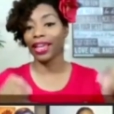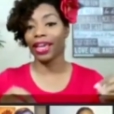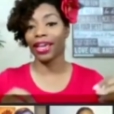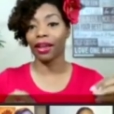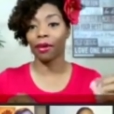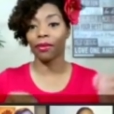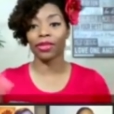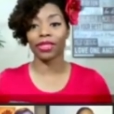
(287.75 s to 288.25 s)
And I
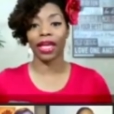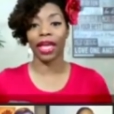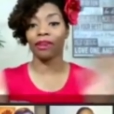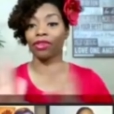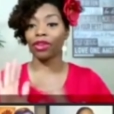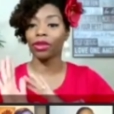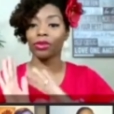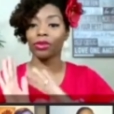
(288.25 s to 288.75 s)
was like, after
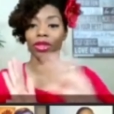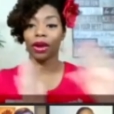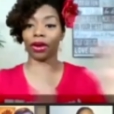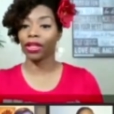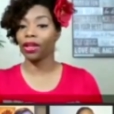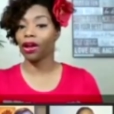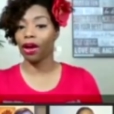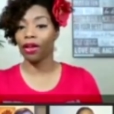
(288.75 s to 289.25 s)
he was already
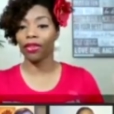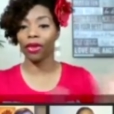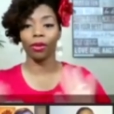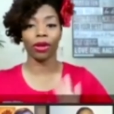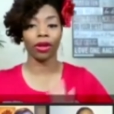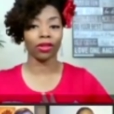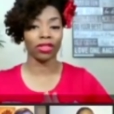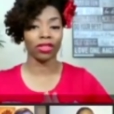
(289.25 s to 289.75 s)
gone, they weren't
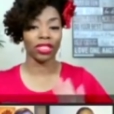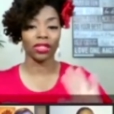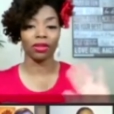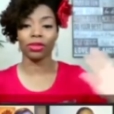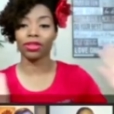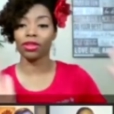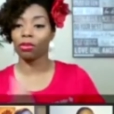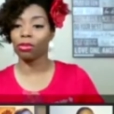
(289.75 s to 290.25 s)
going to see him
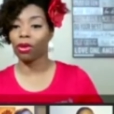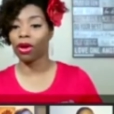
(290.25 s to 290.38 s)
until the party.